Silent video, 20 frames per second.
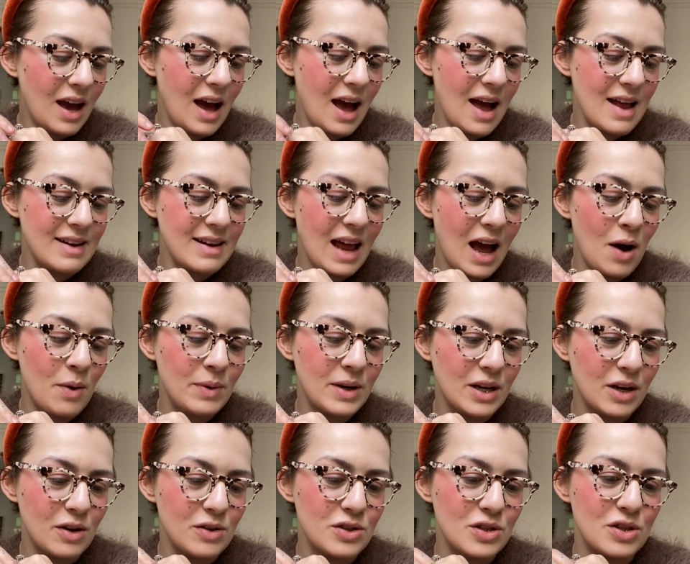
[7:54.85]
And now when I
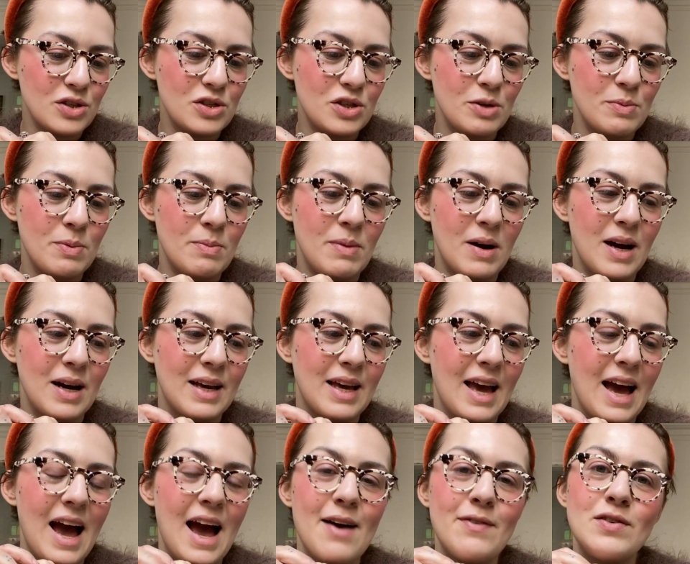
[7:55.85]
go to the supermarket,
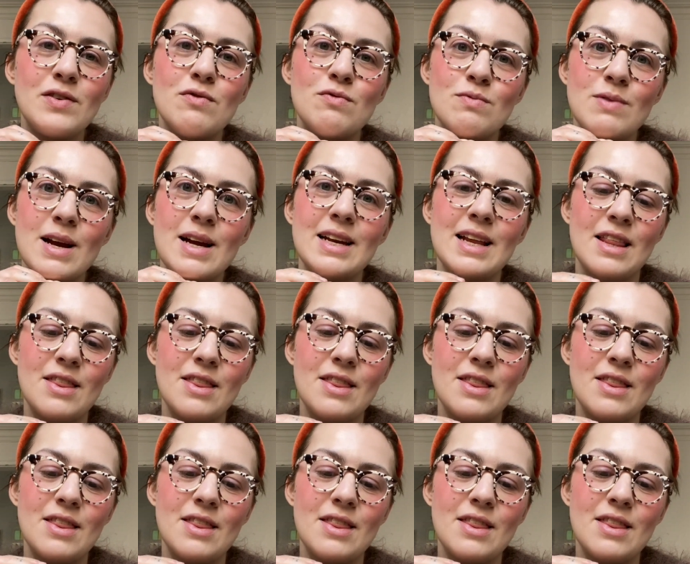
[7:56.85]
I have to really